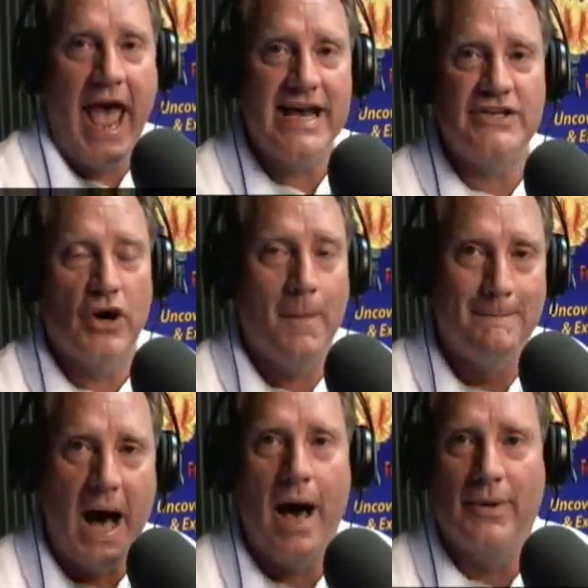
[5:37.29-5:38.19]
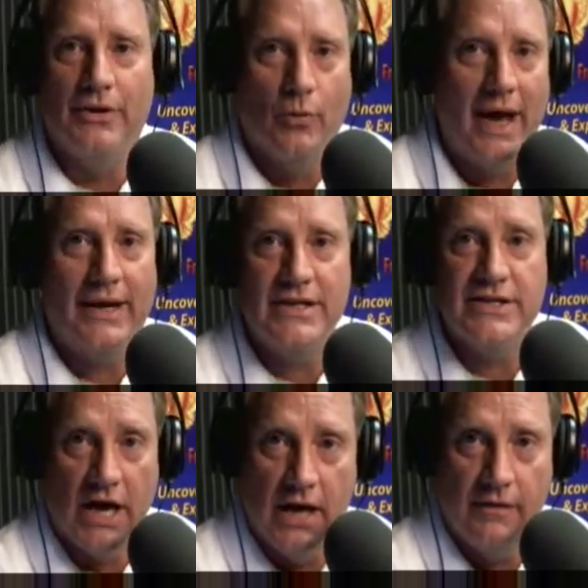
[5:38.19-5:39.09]
as they're bombing the
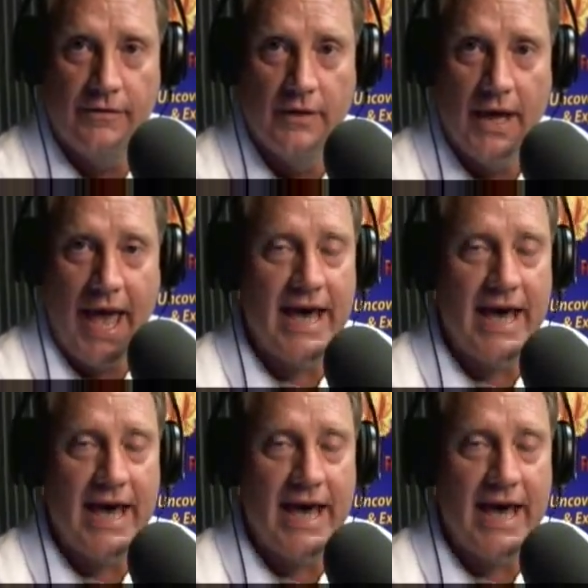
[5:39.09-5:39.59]
weddings of,